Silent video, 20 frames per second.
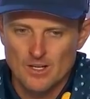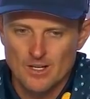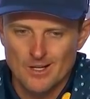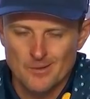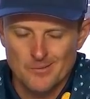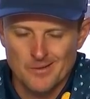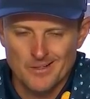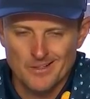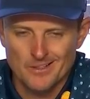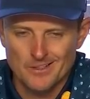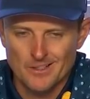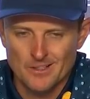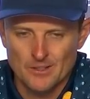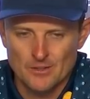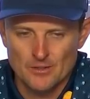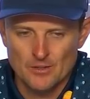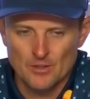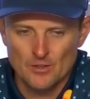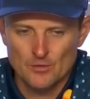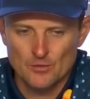I mean, I
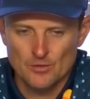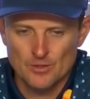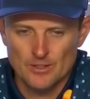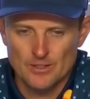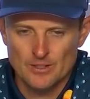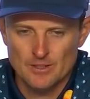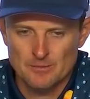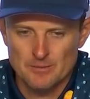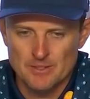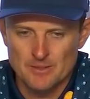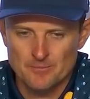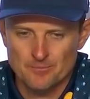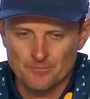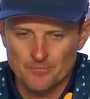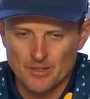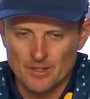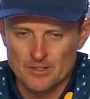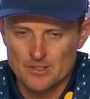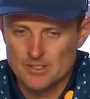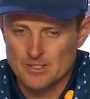don't know, really. I mean,
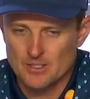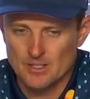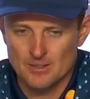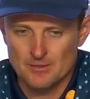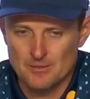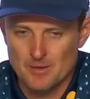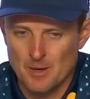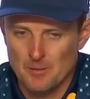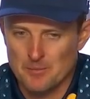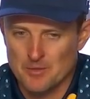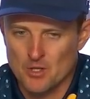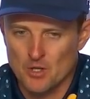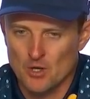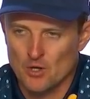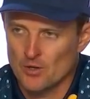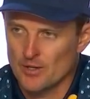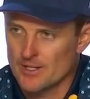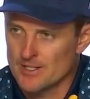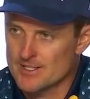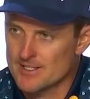I'm going
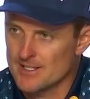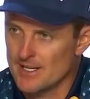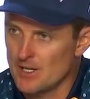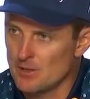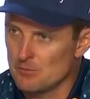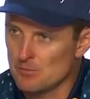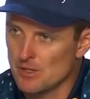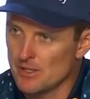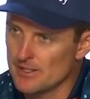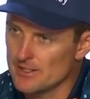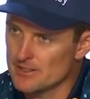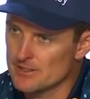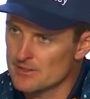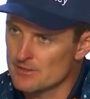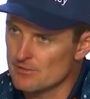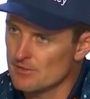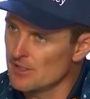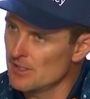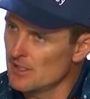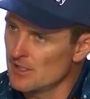on his sound bites,
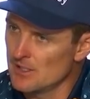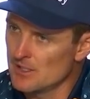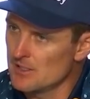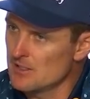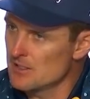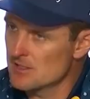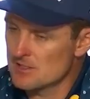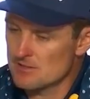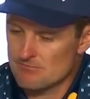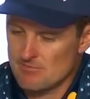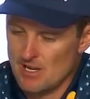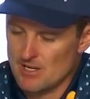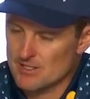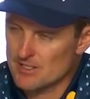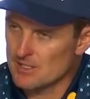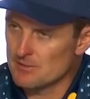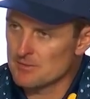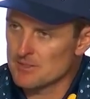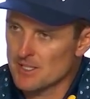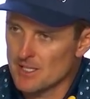really. He just
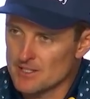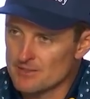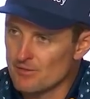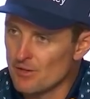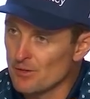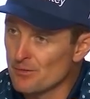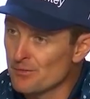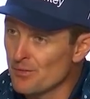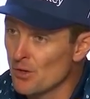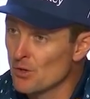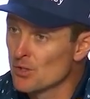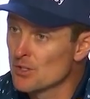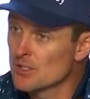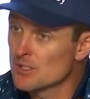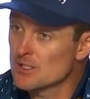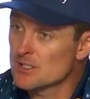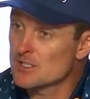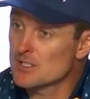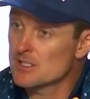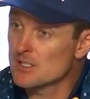seems to get very
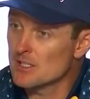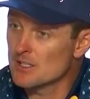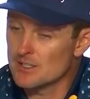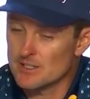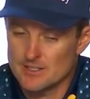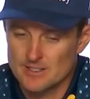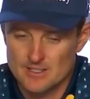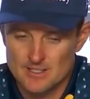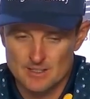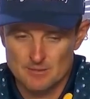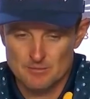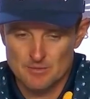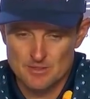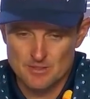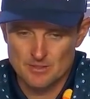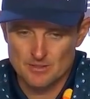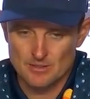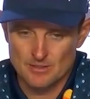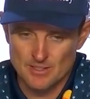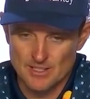focused. He seems
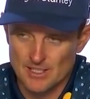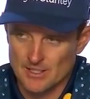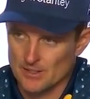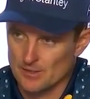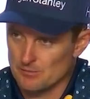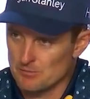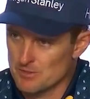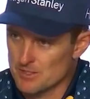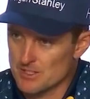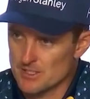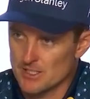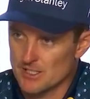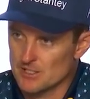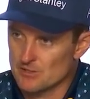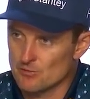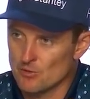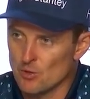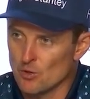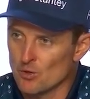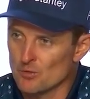to let the
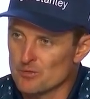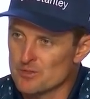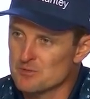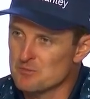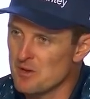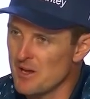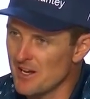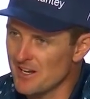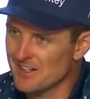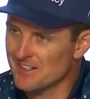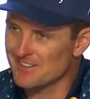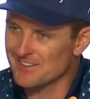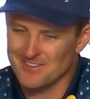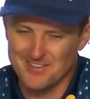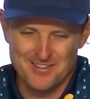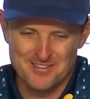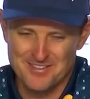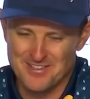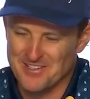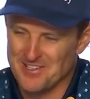mistakes roll off his back. You
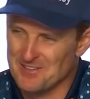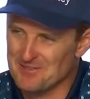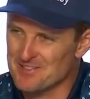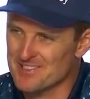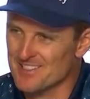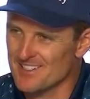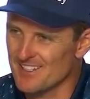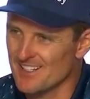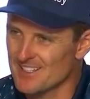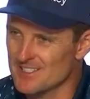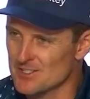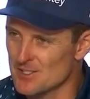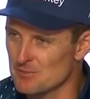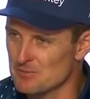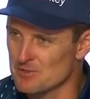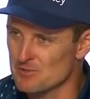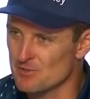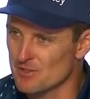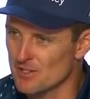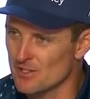know, I've heard him say that, so I'm
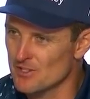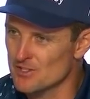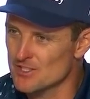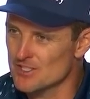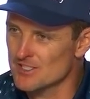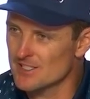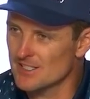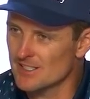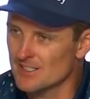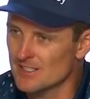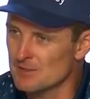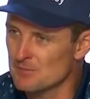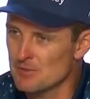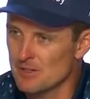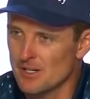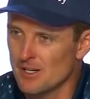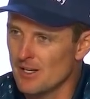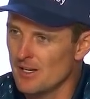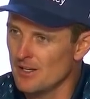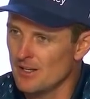just regurgitating it, but
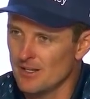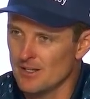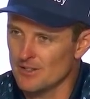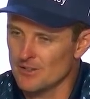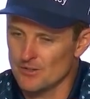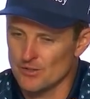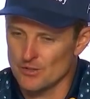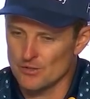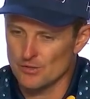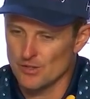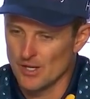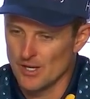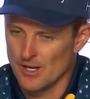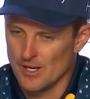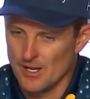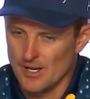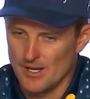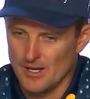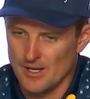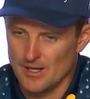I don't
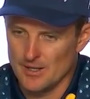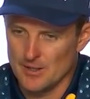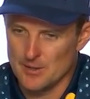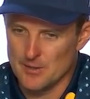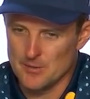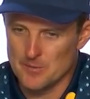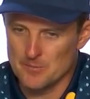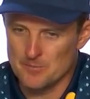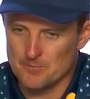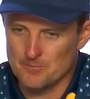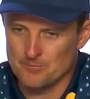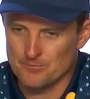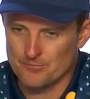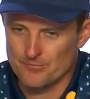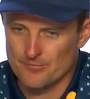know.